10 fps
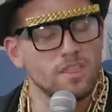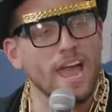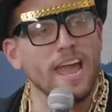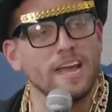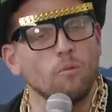
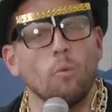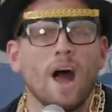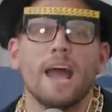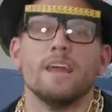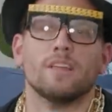They
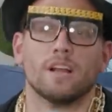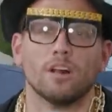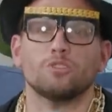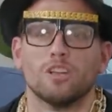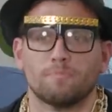why the
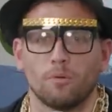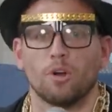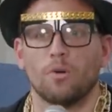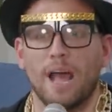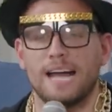country of
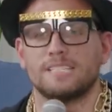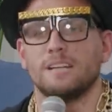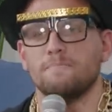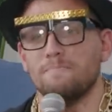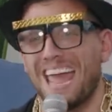Peru
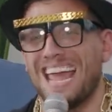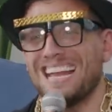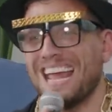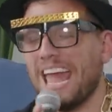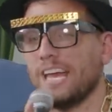hasn't
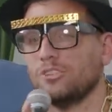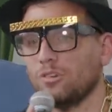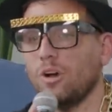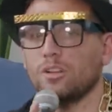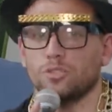made a
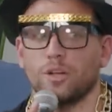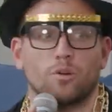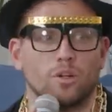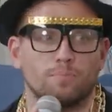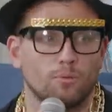chocolate
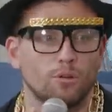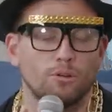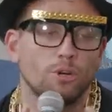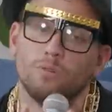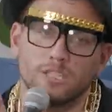drink called
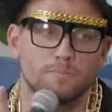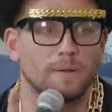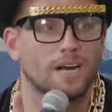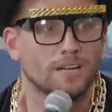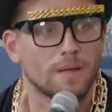Peruhu is
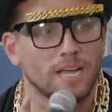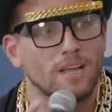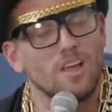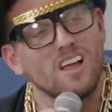beyond me.